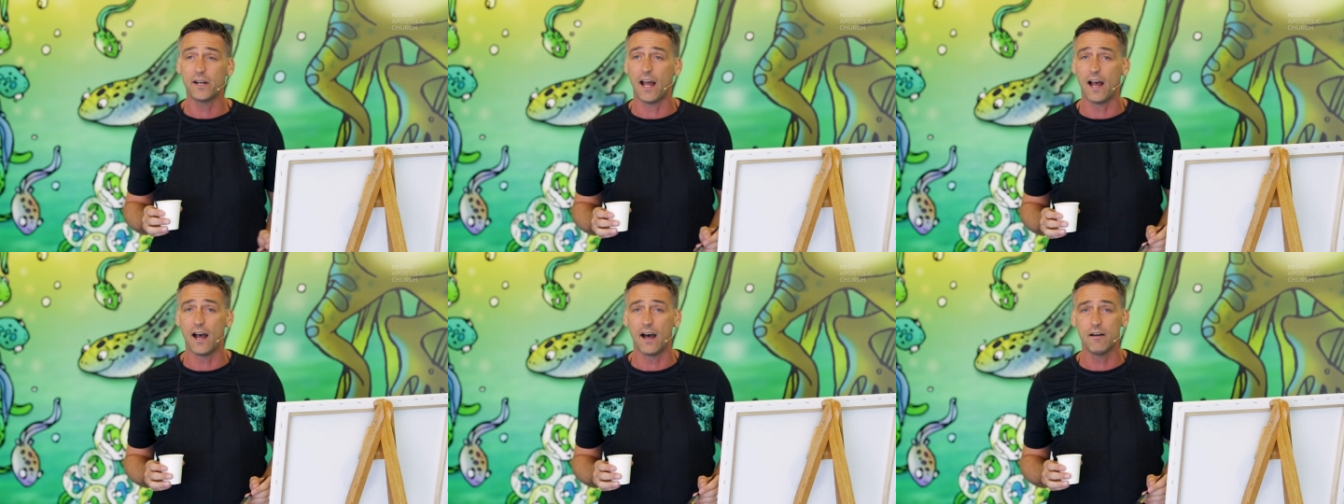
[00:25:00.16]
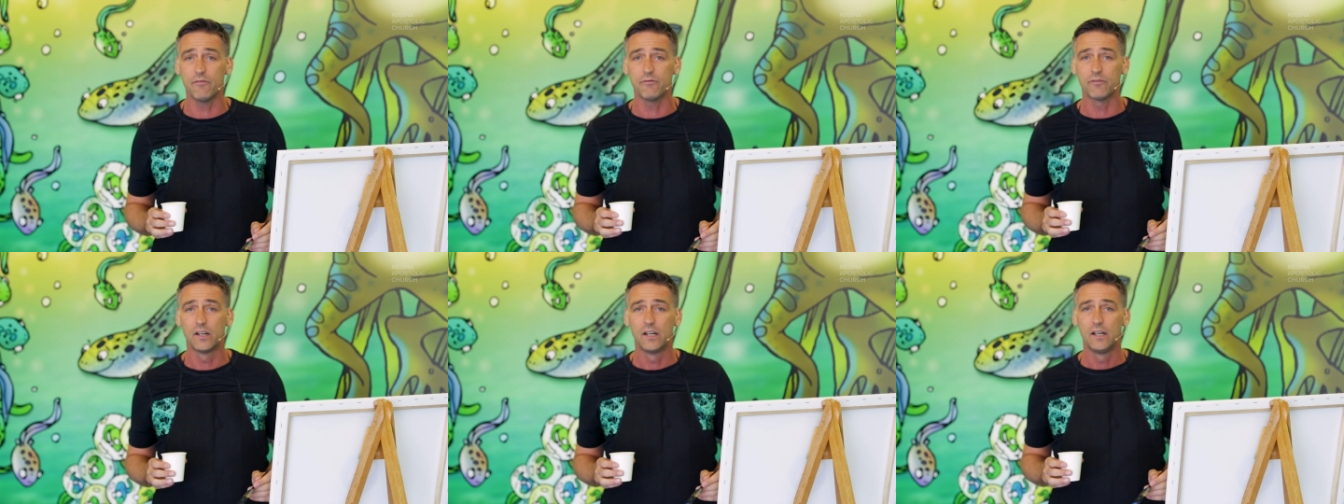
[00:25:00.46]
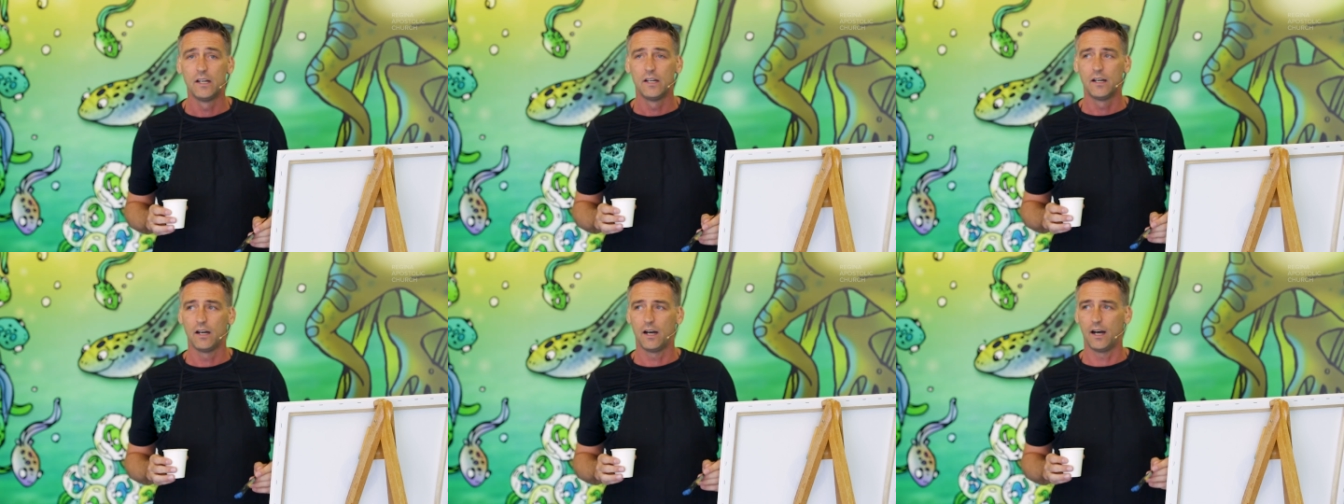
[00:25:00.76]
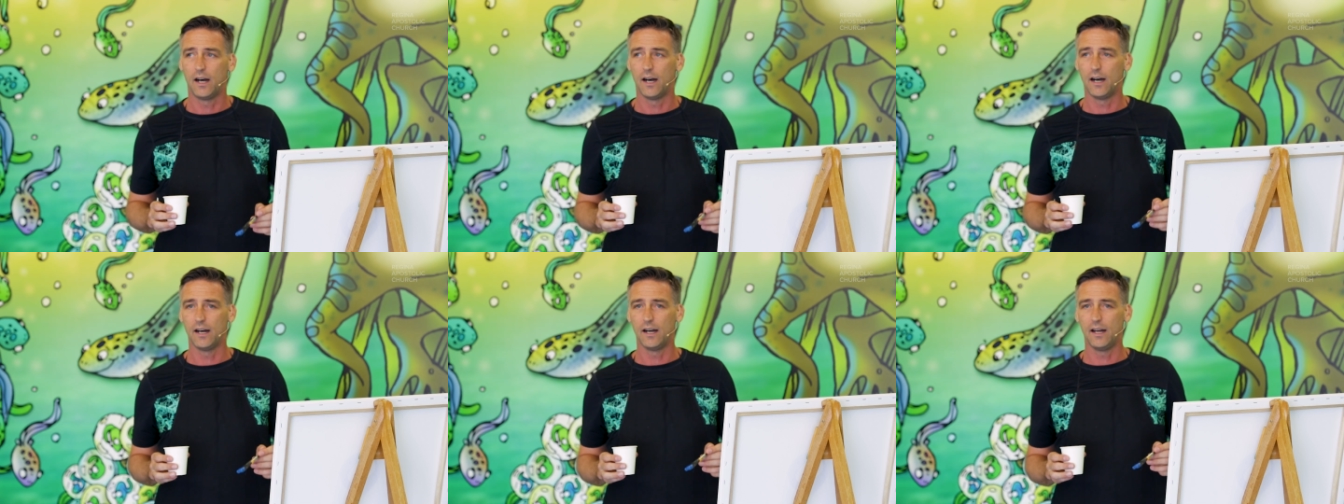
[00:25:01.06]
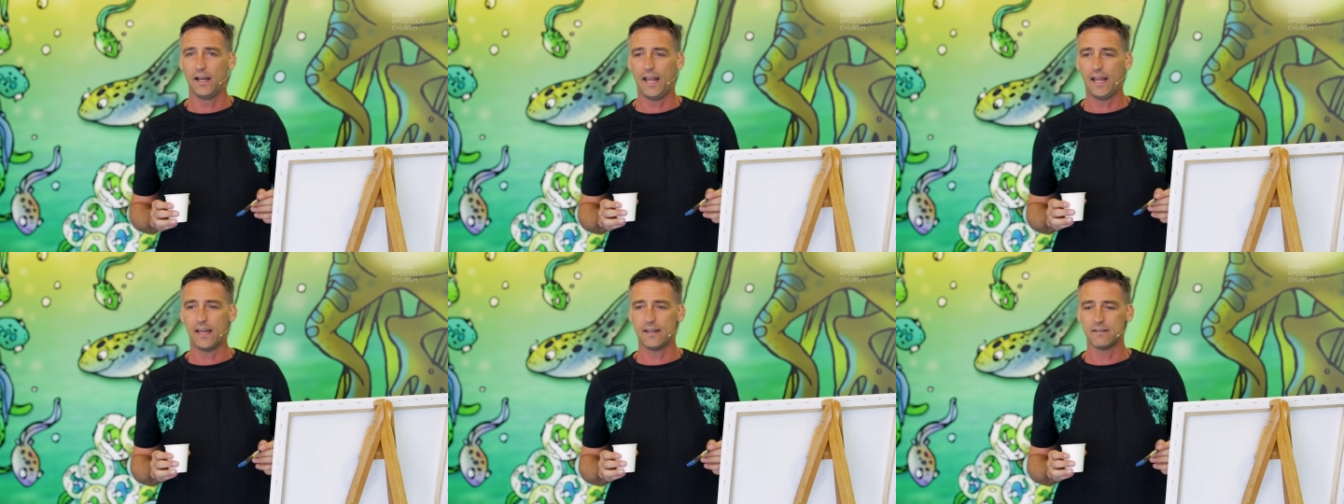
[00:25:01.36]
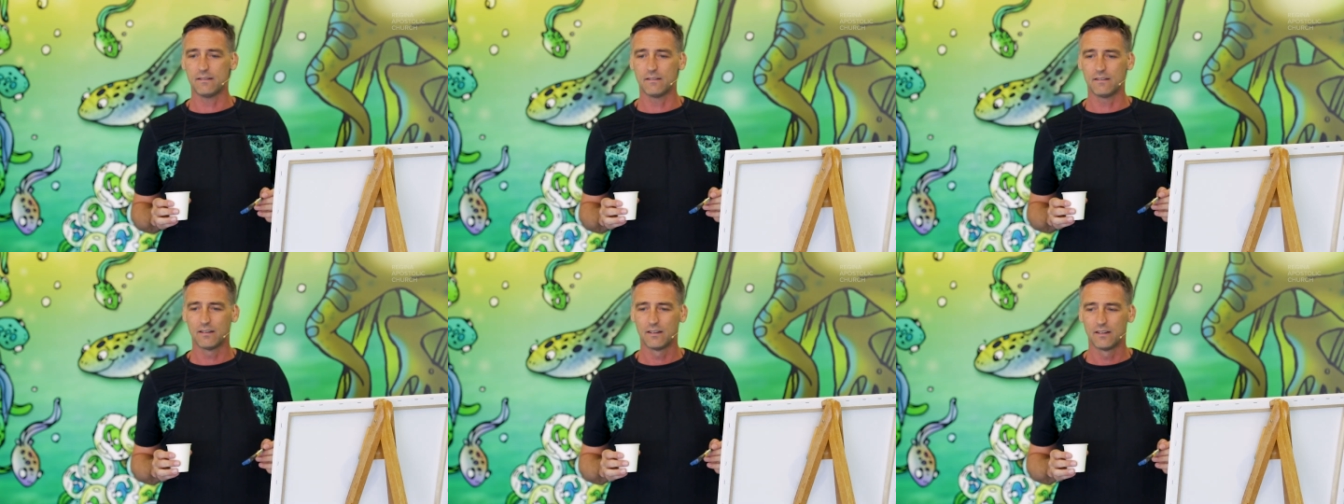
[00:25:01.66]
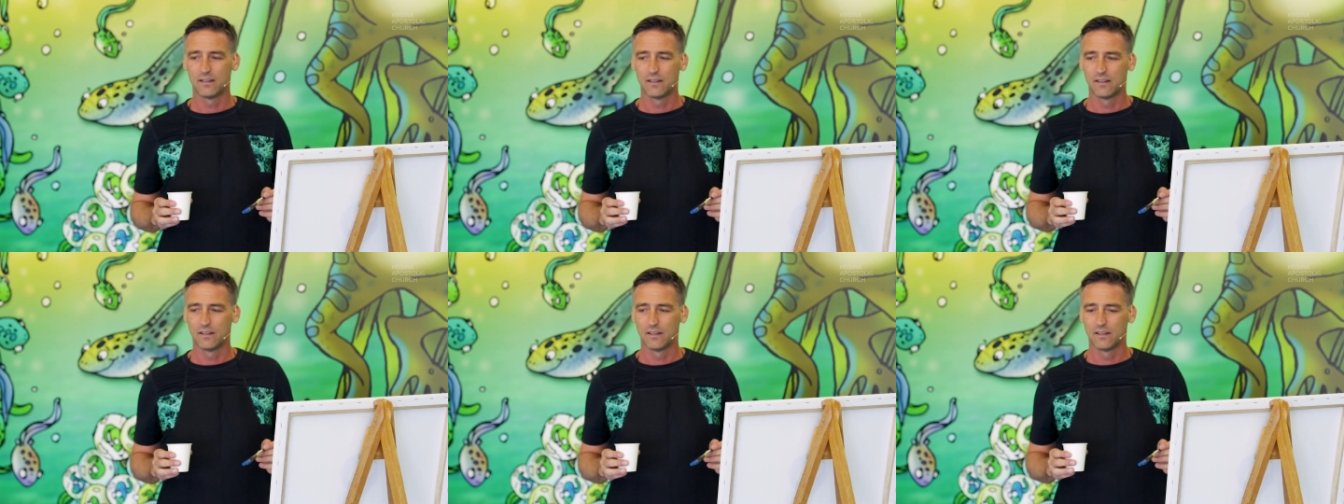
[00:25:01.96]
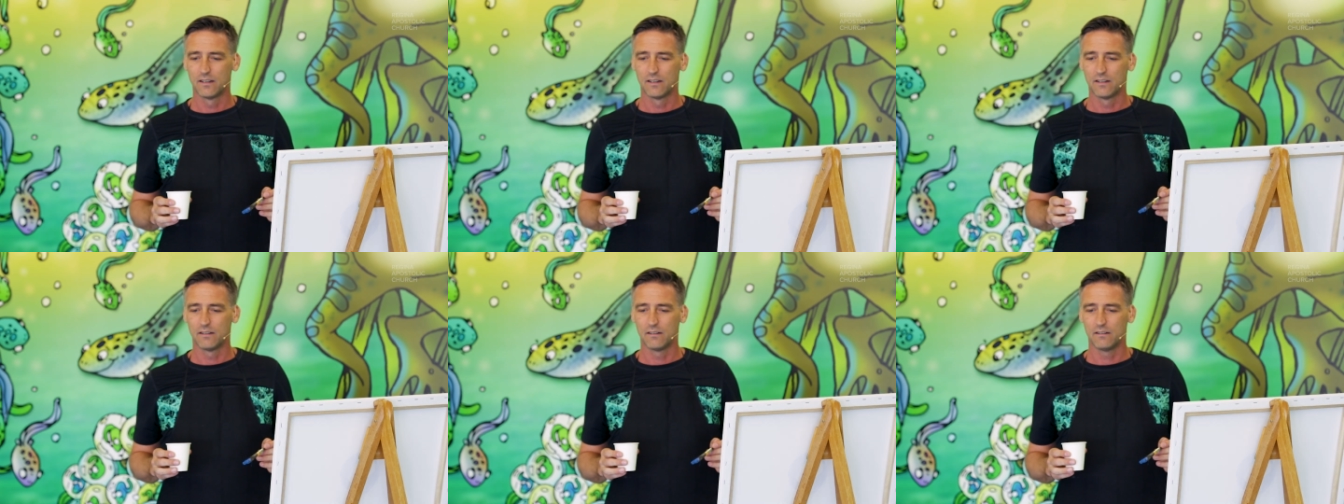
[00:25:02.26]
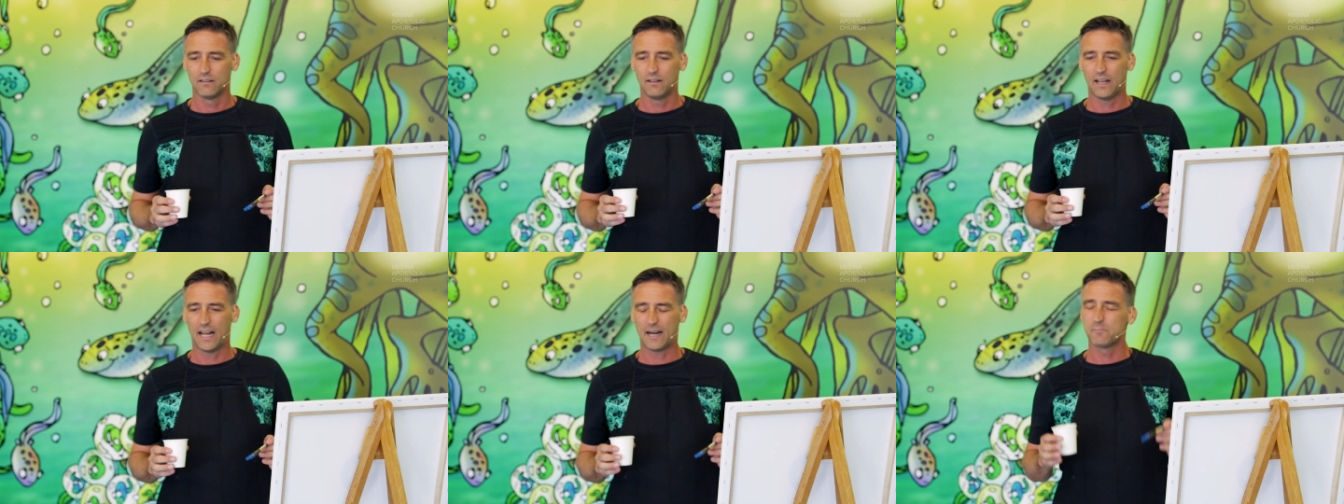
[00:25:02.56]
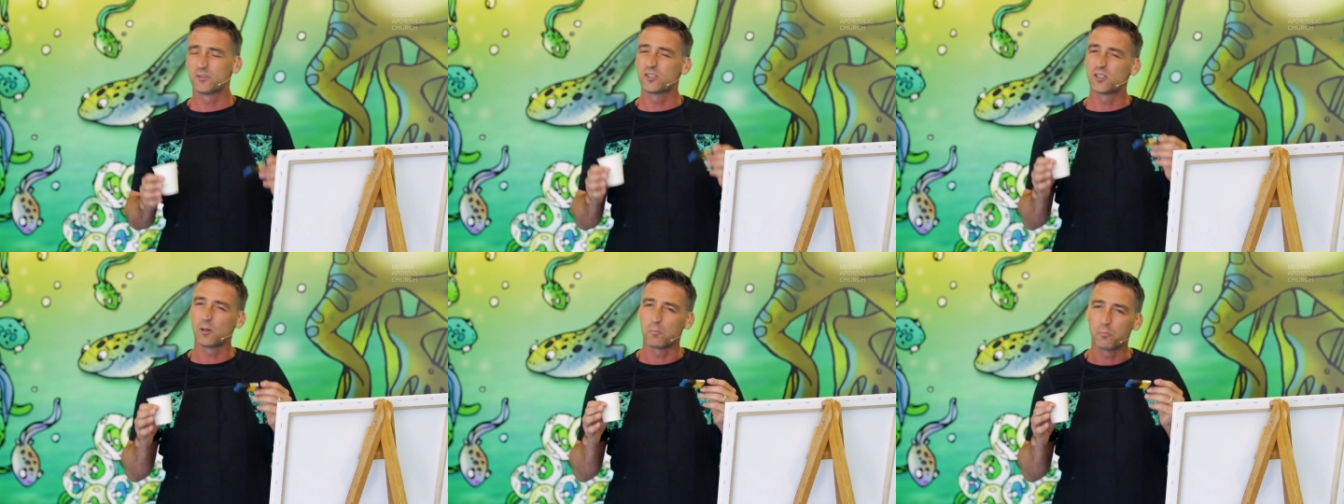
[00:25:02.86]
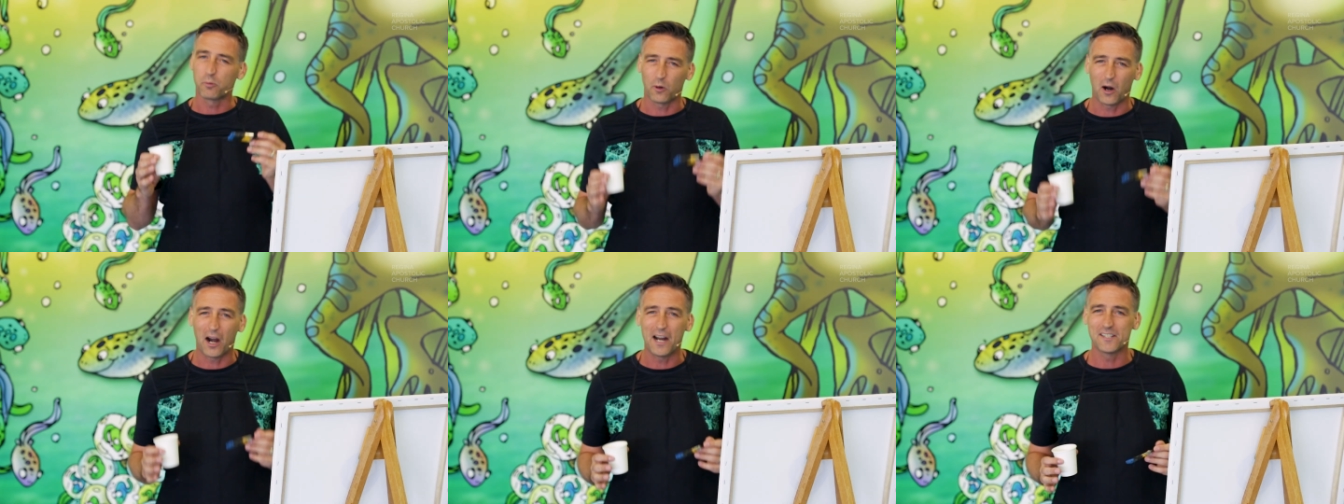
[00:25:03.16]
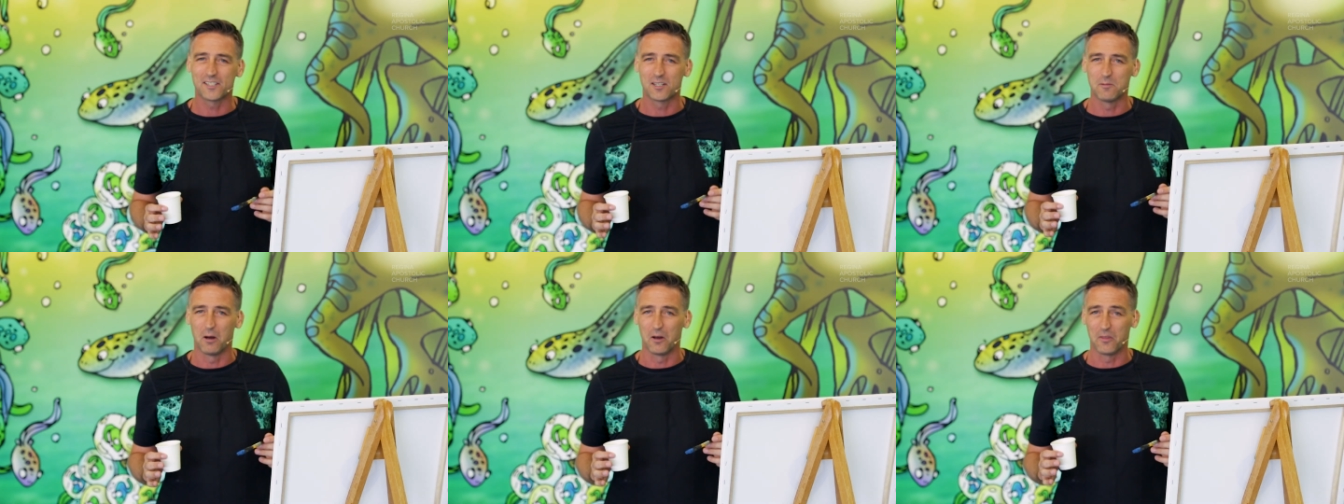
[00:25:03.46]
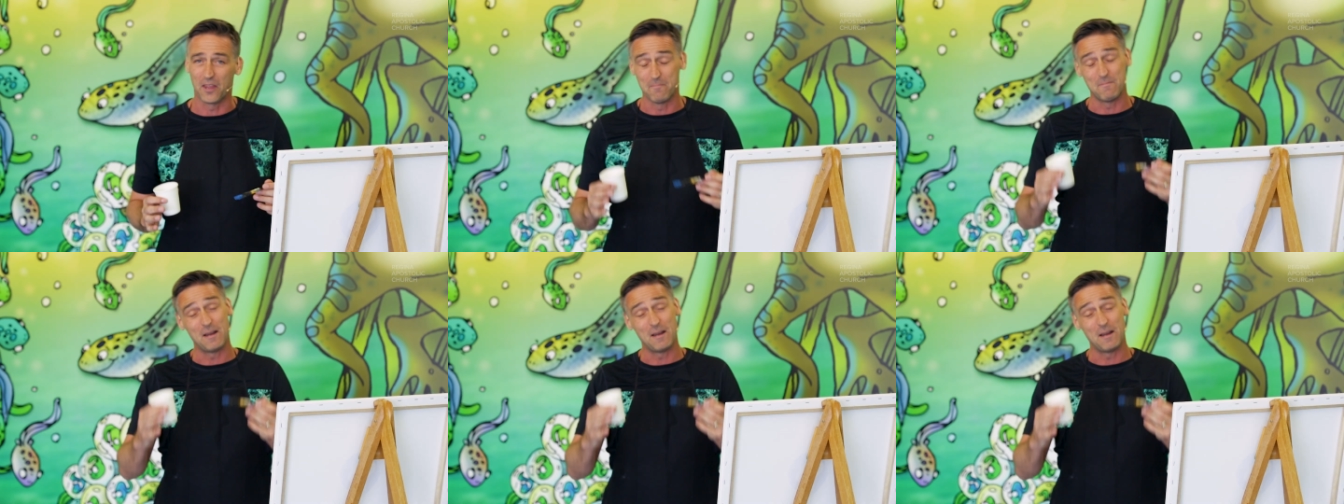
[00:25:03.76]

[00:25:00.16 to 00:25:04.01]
have, uh, and and I'm surprised about that.